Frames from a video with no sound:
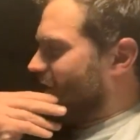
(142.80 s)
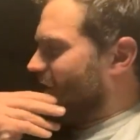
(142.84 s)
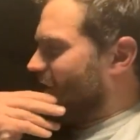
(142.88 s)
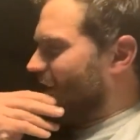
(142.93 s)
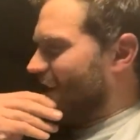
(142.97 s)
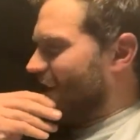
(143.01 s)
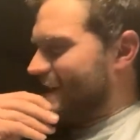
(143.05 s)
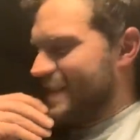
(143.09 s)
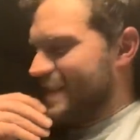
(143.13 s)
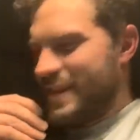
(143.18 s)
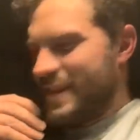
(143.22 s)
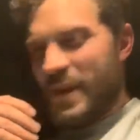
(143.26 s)
God,
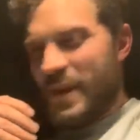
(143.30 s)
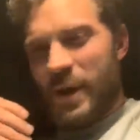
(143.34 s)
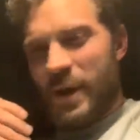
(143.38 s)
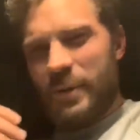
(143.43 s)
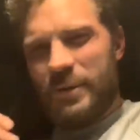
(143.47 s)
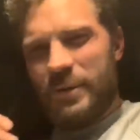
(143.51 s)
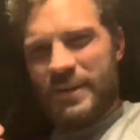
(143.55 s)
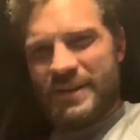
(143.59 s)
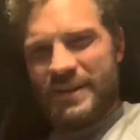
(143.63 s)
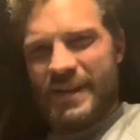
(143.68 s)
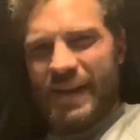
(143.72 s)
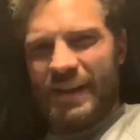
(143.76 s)
that's
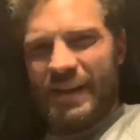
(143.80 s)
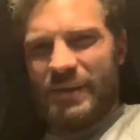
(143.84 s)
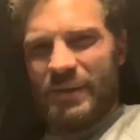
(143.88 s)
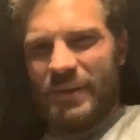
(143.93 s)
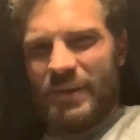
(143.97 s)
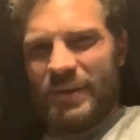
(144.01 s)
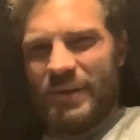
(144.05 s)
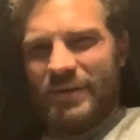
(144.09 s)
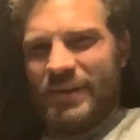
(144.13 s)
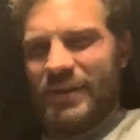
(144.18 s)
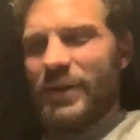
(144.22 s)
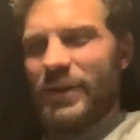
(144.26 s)
terrible, isn't it? I
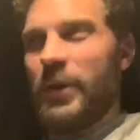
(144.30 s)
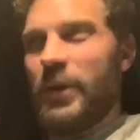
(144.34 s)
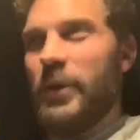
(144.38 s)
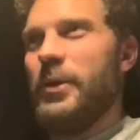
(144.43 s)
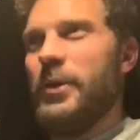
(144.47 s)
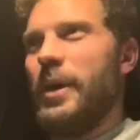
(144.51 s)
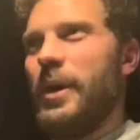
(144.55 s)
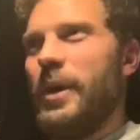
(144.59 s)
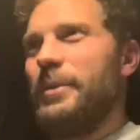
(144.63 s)
don't even know.